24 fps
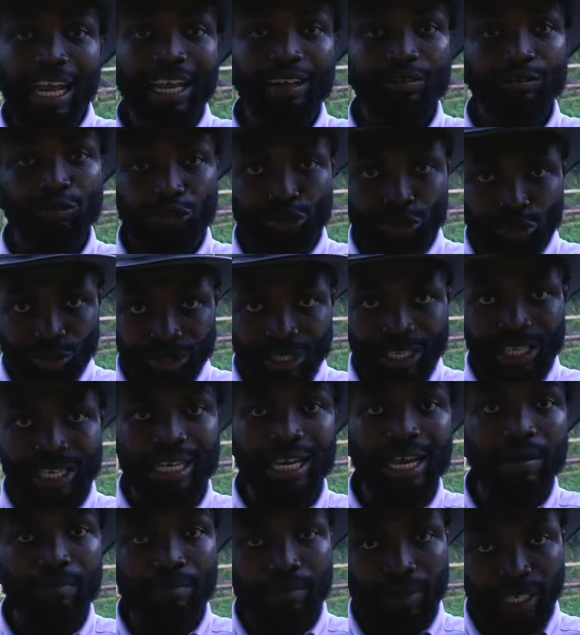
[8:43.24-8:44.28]
and treat
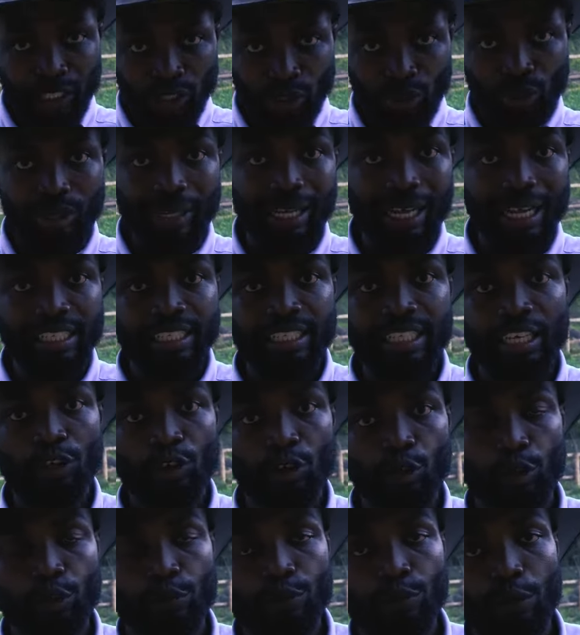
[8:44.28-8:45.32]
them, make sure that they are
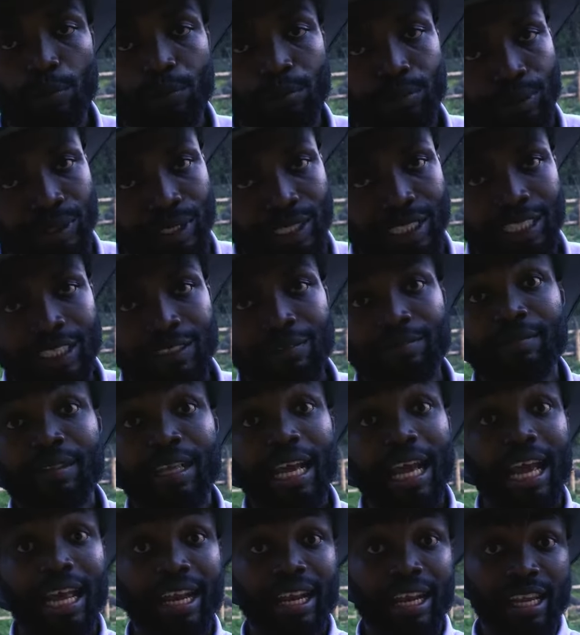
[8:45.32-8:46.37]
good for breeding
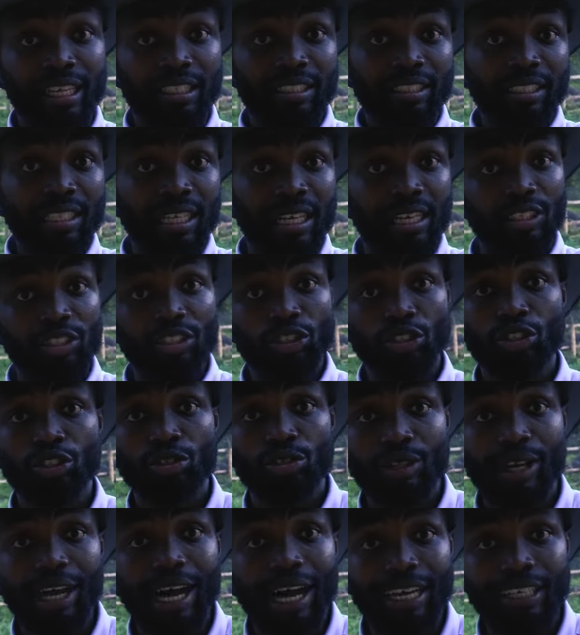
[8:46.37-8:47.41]
and then sell it to
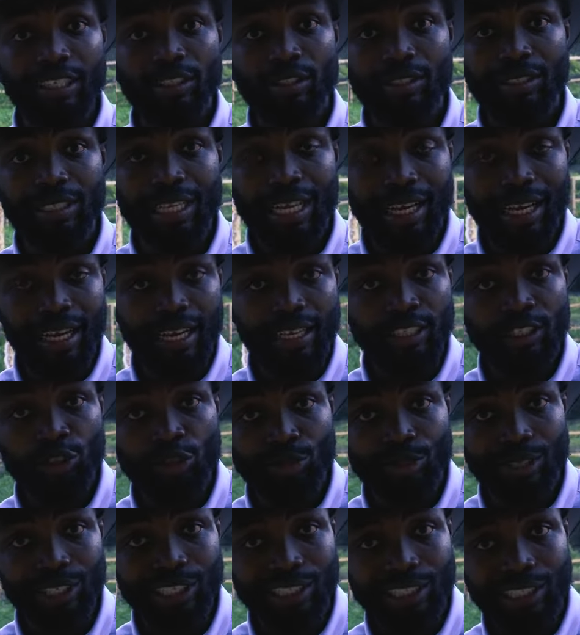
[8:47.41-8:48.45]
you guys that are
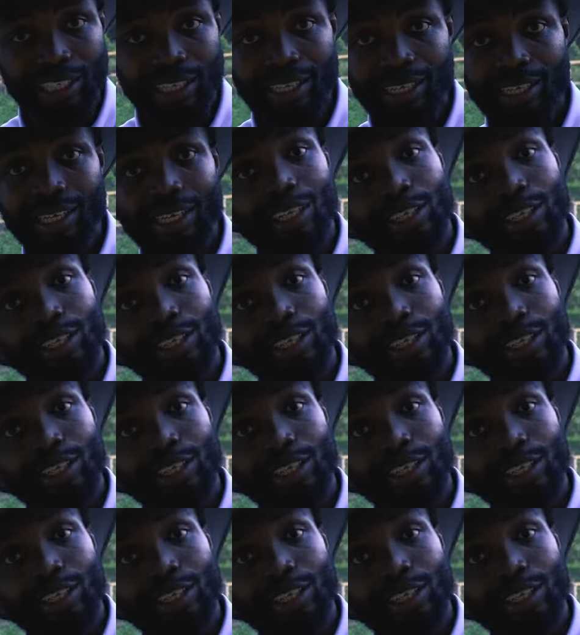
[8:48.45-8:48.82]
interested.